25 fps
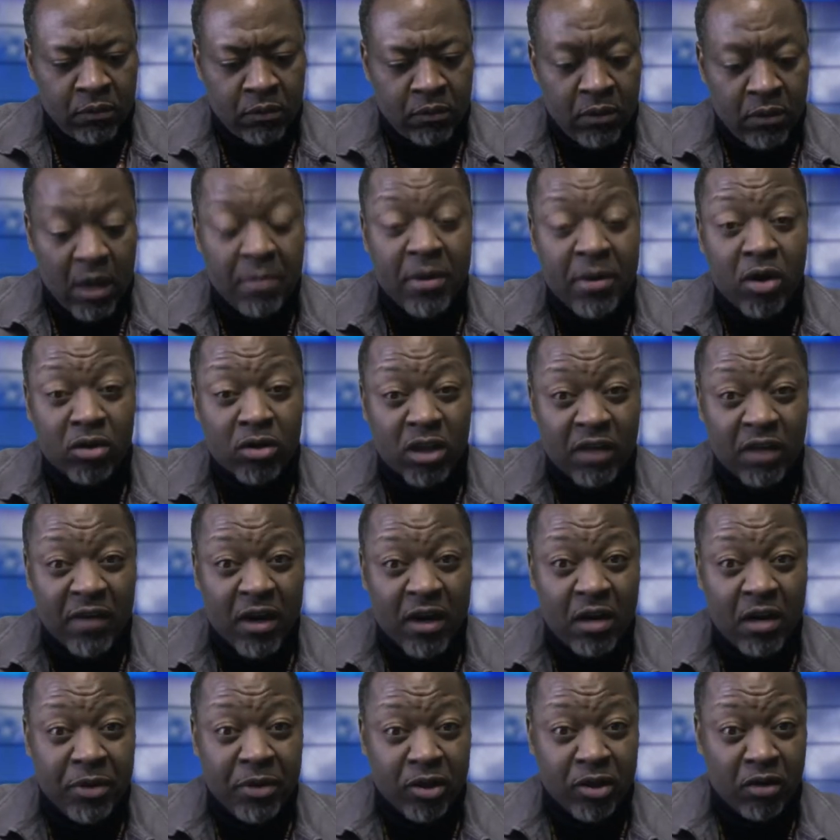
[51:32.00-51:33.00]
Let me just give a
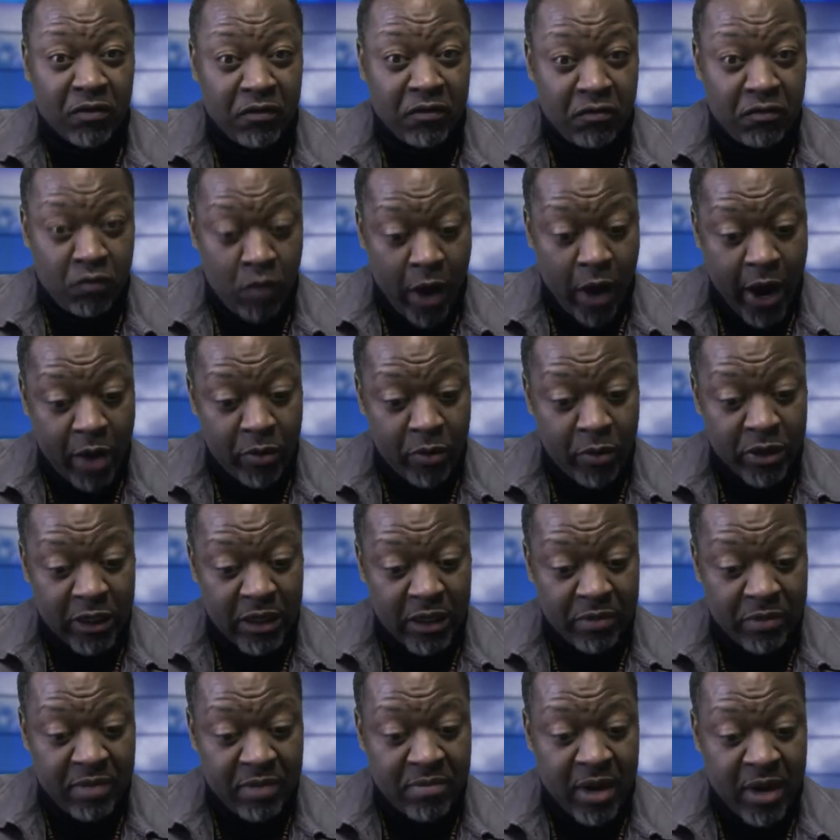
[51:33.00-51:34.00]
little piece of why we
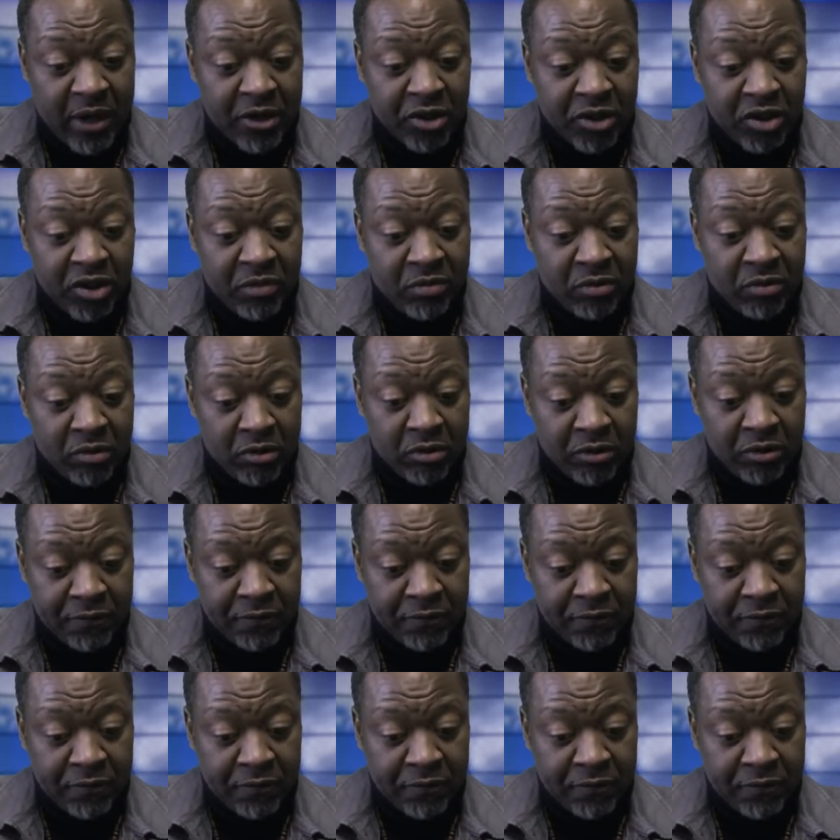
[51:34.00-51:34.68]
celebrate Black History Month.